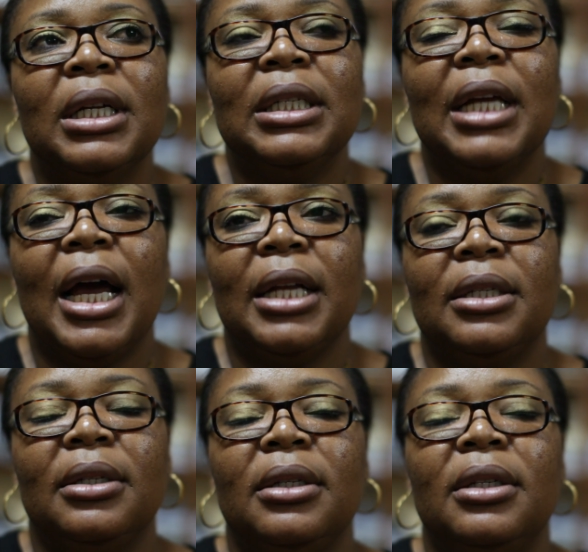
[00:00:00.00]
that
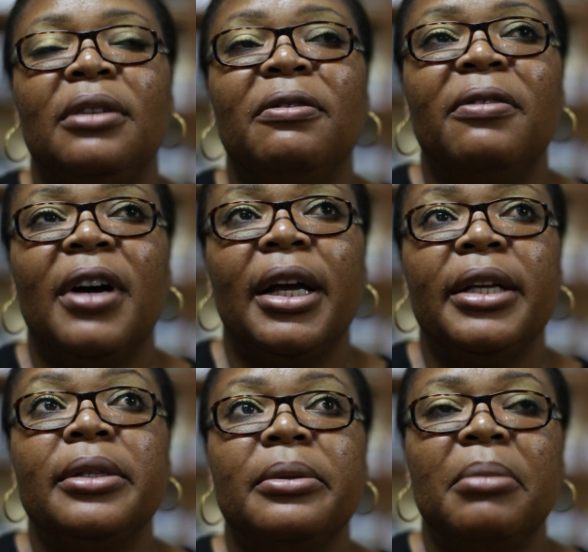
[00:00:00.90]

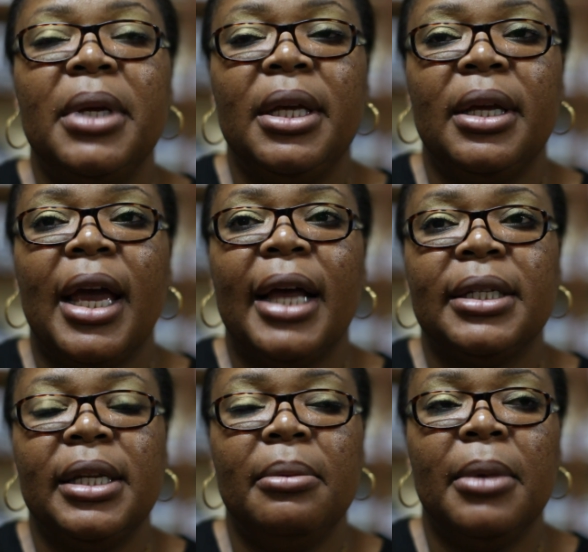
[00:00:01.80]
defines me as
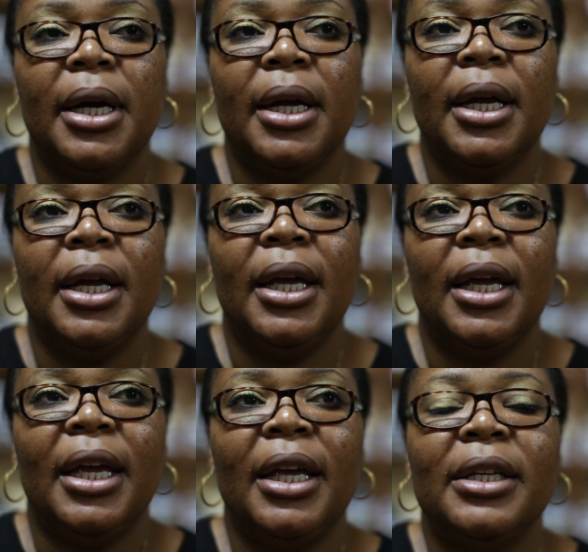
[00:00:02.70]
Leymah
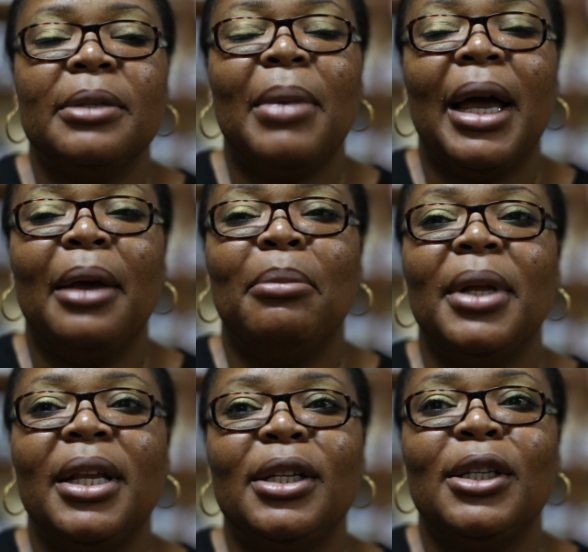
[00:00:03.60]
is my
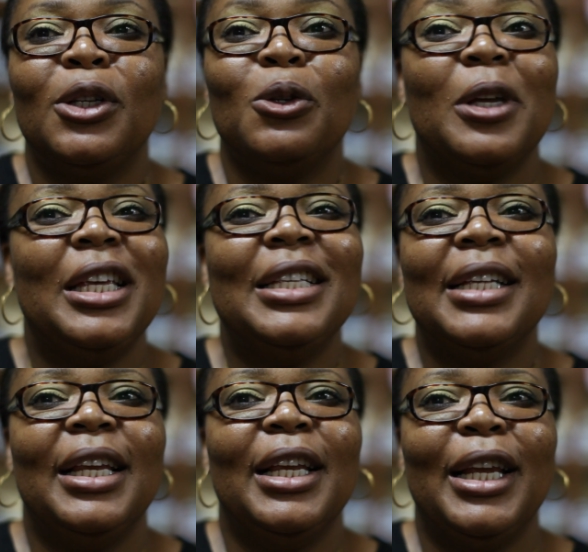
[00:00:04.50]
ability to
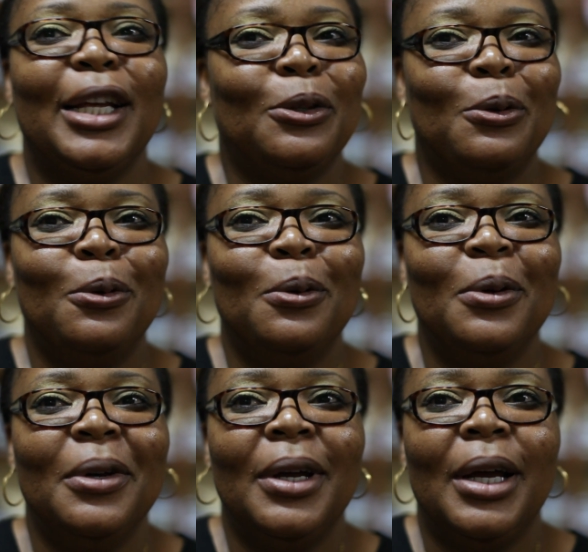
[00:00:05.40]
easily let go.
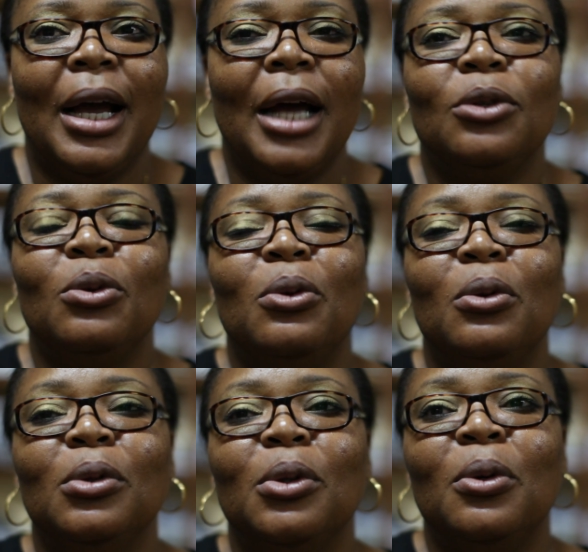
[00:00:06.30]
I don't
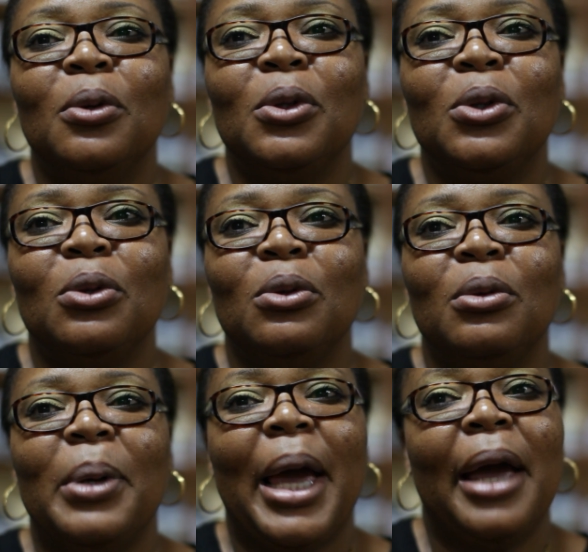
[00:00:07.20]
hold on
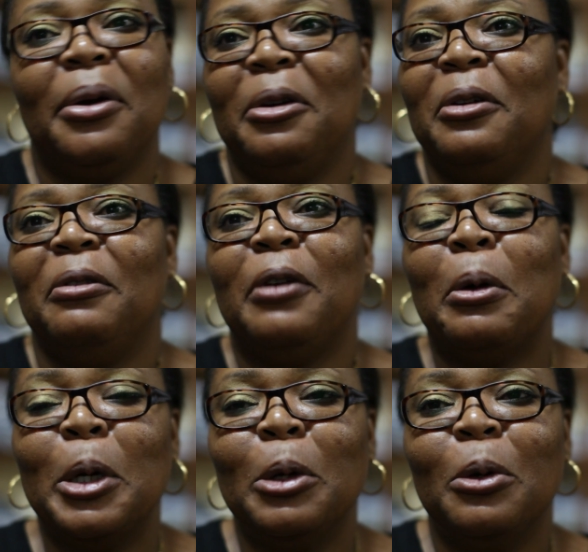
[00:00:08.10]
to anger
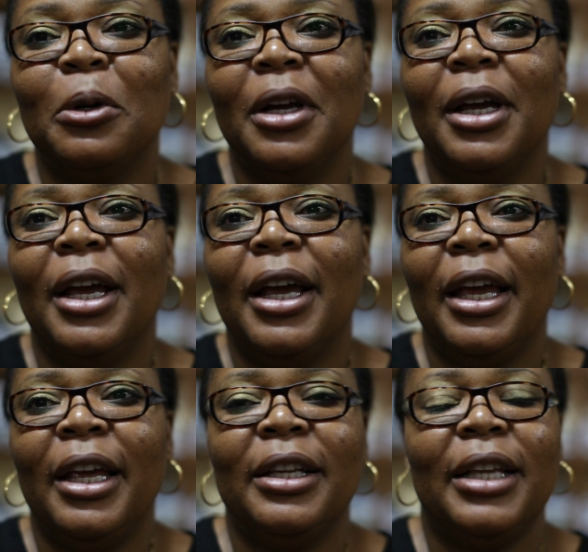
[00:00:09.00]
very long.
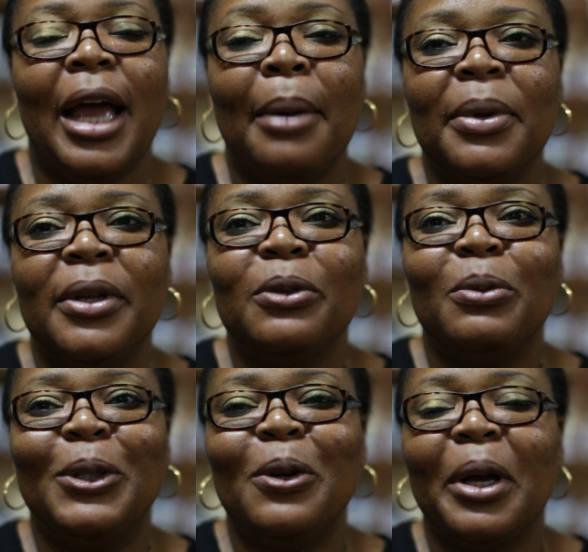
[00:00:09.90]
It happens, we
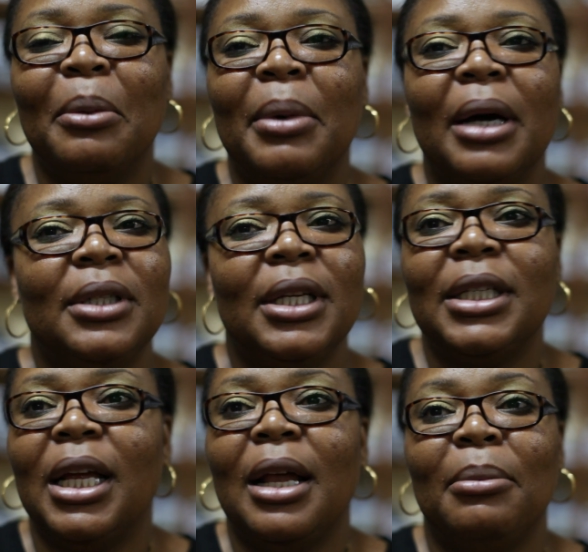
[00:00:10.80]
talk about it,
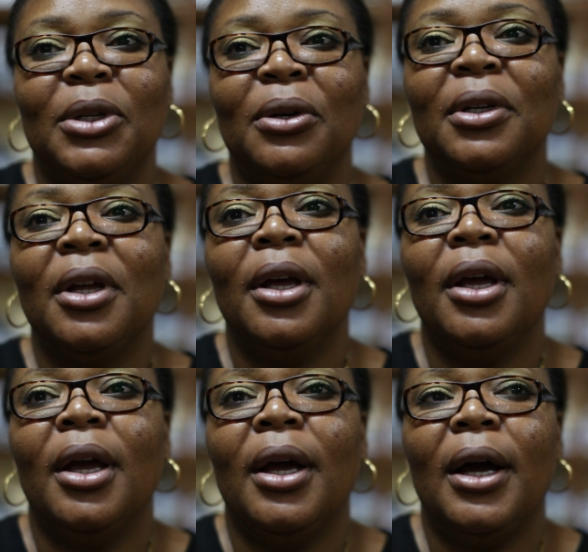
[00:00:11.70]
and I'm done.
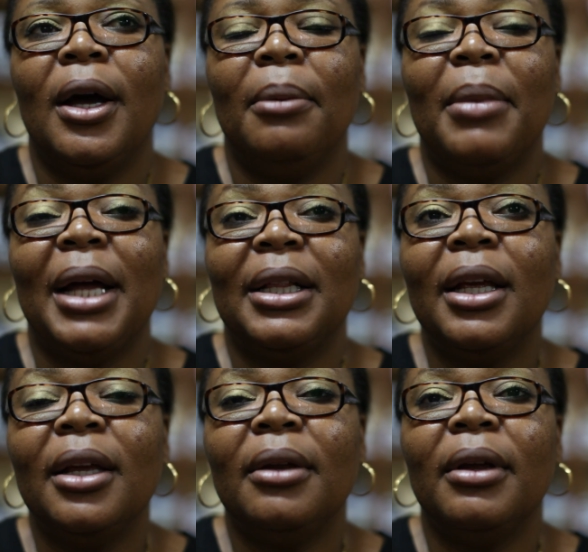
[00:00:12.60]
I think